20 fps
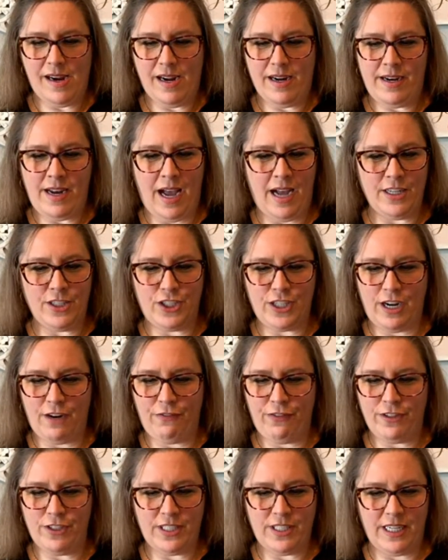not
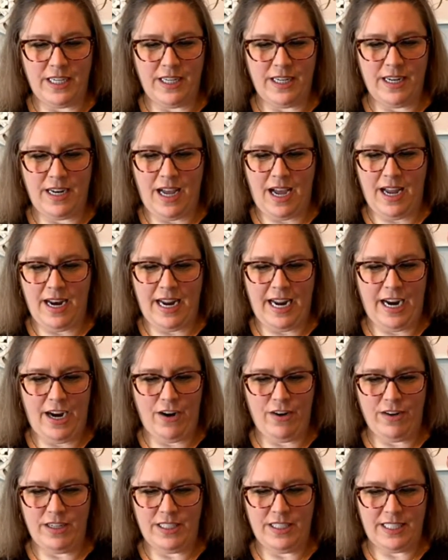Jefferson, not
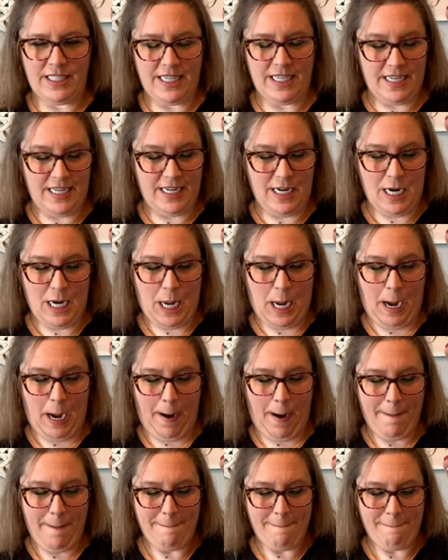Harrison.
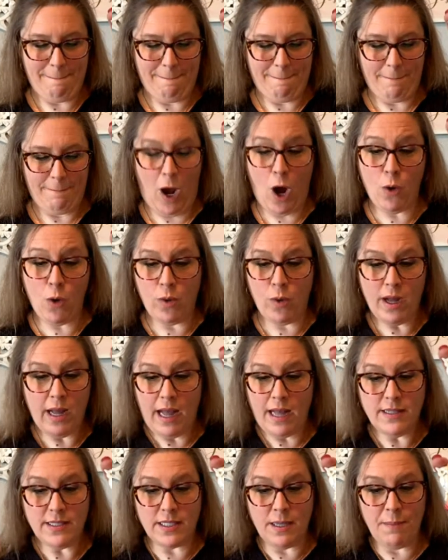Oh,
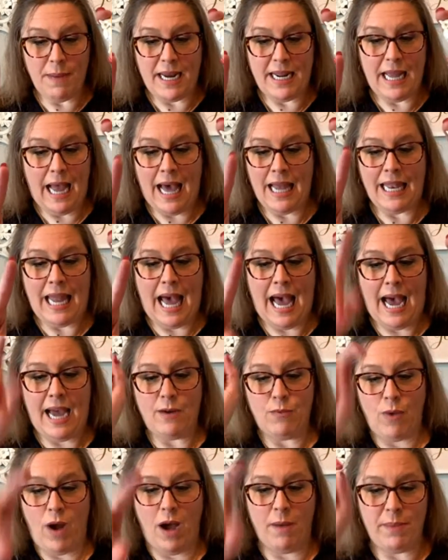somebody, I lied.
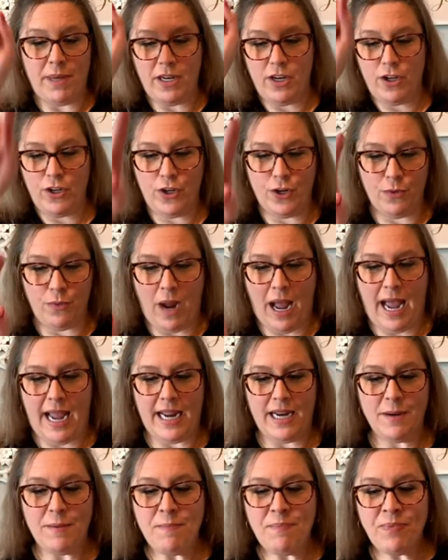Robin, you're
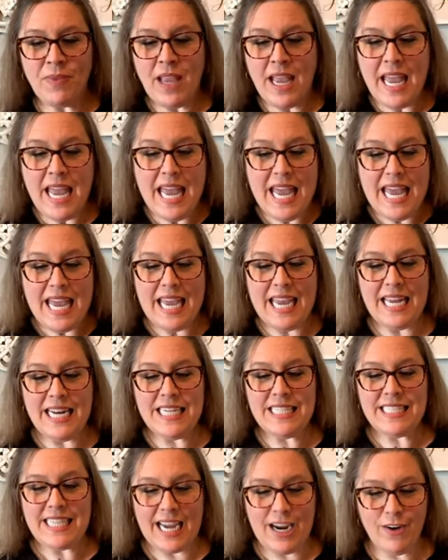right. It
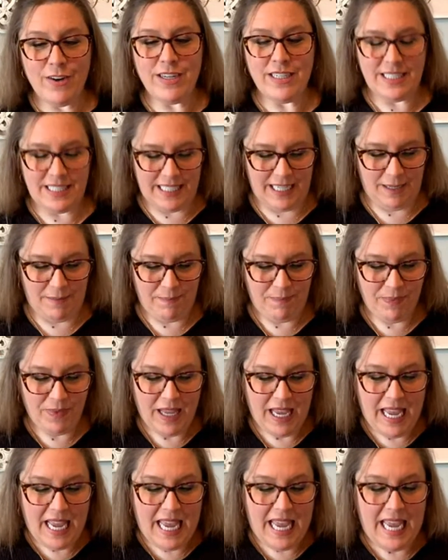is Harrison.
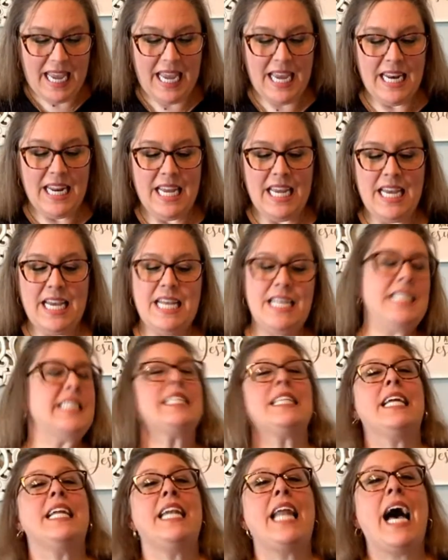It is
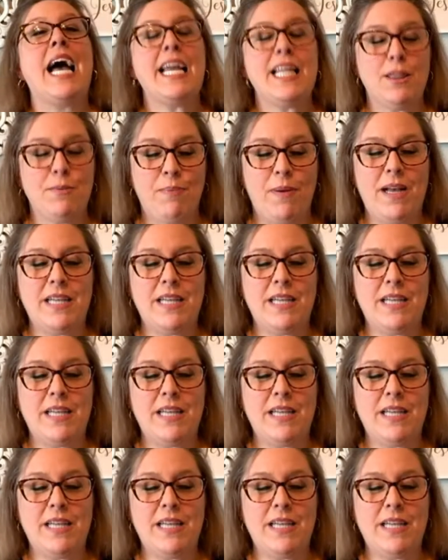the ninth